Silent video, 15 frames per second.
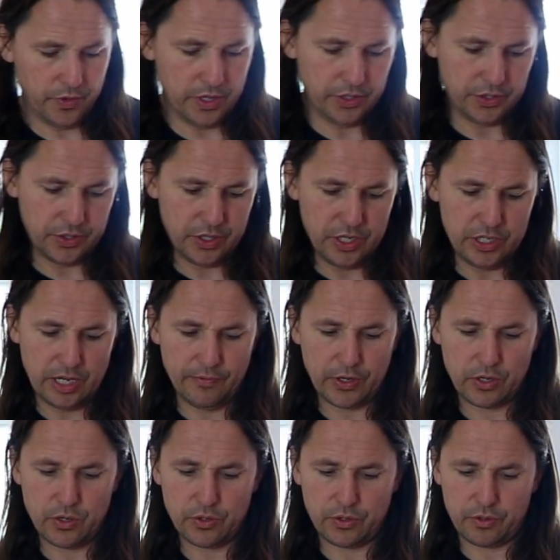These have a
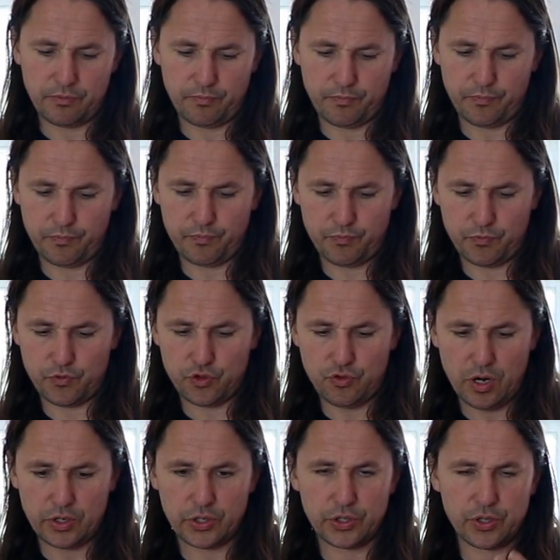good
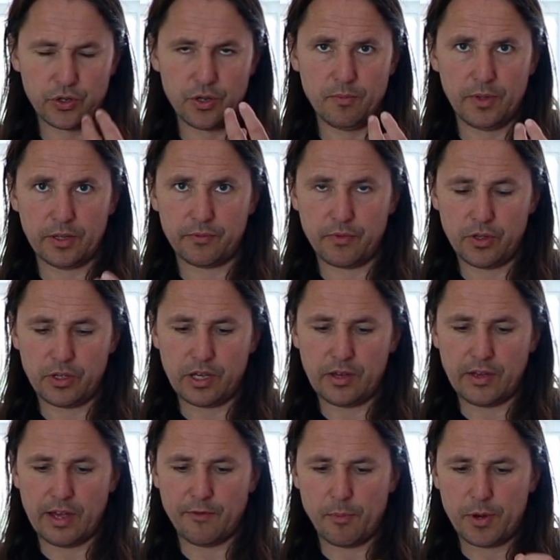structure to them.
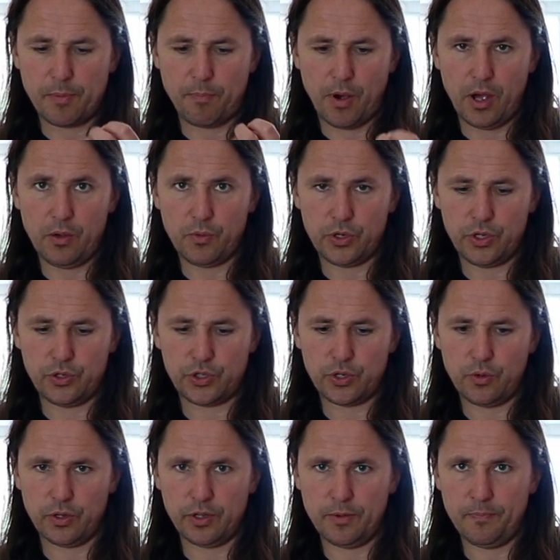They have a bit of bite when you
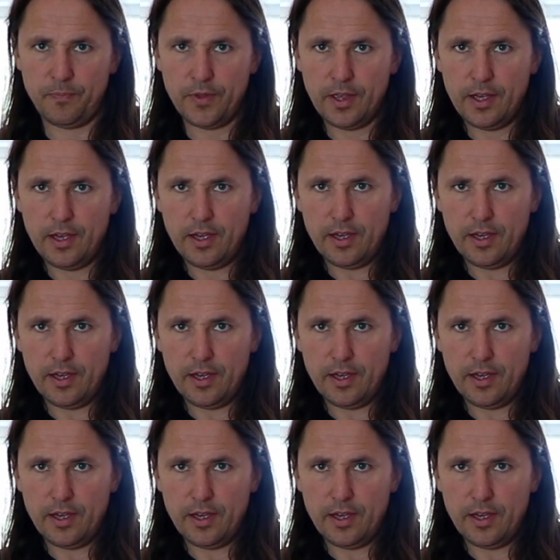chew on them.